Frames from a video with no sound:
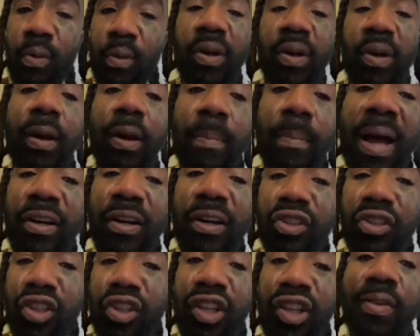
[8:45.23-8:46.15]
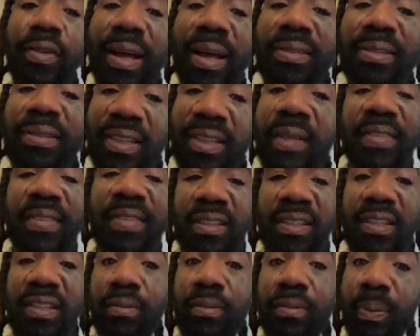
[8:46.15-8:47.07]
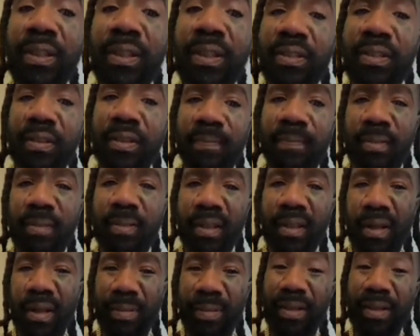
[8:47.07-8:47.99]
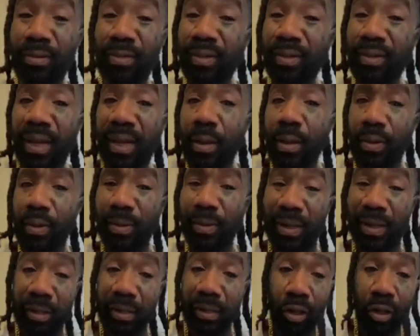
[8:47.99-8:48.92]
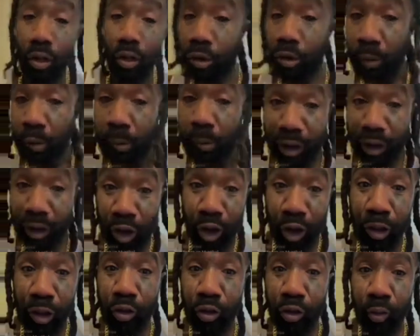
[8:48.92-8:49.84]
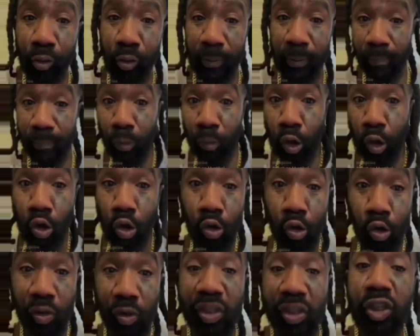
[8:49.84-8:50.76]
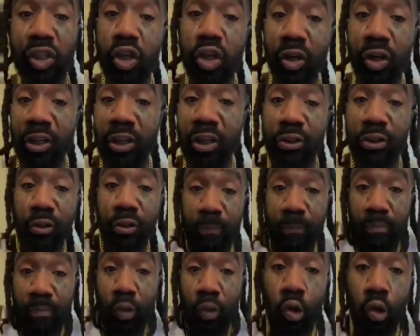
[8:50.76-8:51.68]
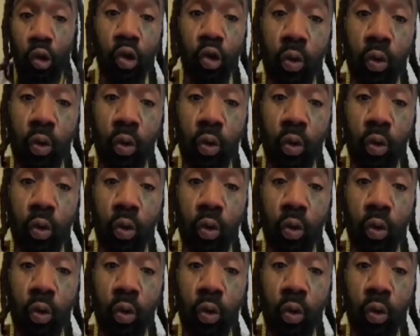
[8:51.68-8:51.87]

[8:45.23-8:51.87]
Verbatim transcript: I don't want to monitor your activities, bitch. Like, blah, you think I want to? What is she doing? Who's she talking to?